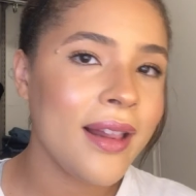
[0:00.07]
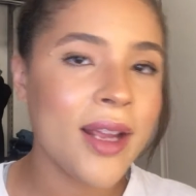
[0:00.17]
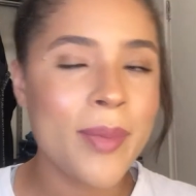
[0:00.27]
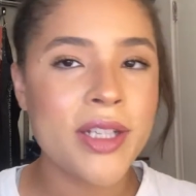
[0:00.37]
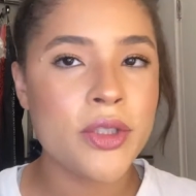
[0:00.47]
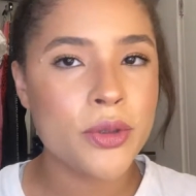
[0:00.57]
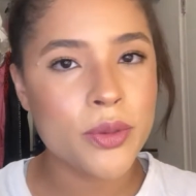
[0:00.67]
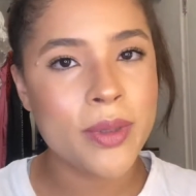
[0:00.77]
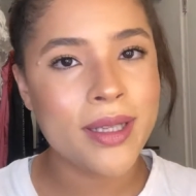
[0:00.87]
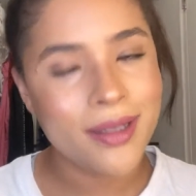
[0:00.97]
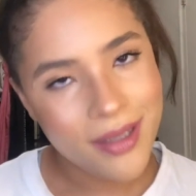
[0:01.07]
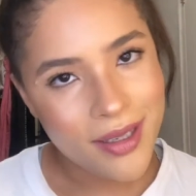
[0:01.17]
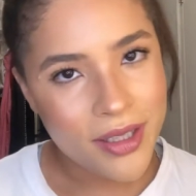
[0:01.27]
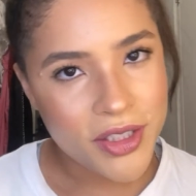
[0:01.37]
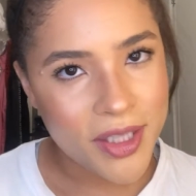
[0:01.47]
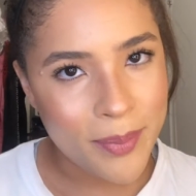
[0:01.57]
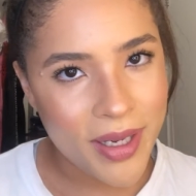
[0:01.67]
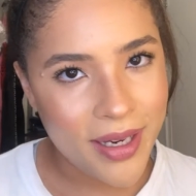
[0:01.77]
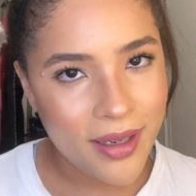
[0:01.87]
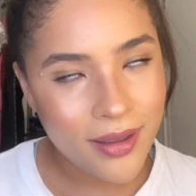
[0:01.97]
like my juice with
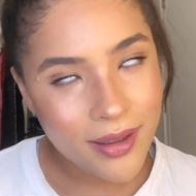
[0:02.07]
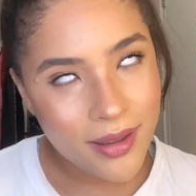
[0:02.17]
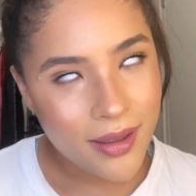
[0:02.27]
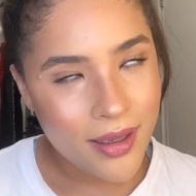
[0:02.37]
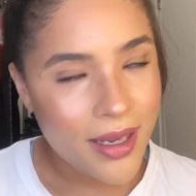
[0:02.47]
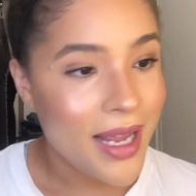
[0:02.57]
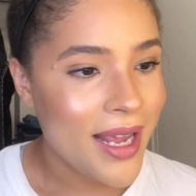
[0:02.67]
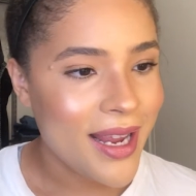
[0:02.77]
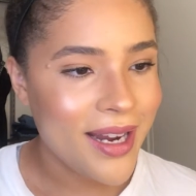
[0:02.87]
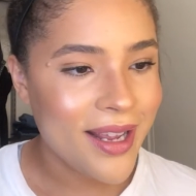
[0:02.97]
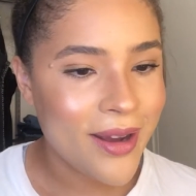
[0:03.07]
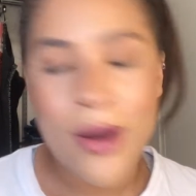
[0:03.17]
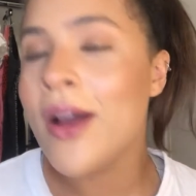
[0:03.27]
champagne. Anyhow.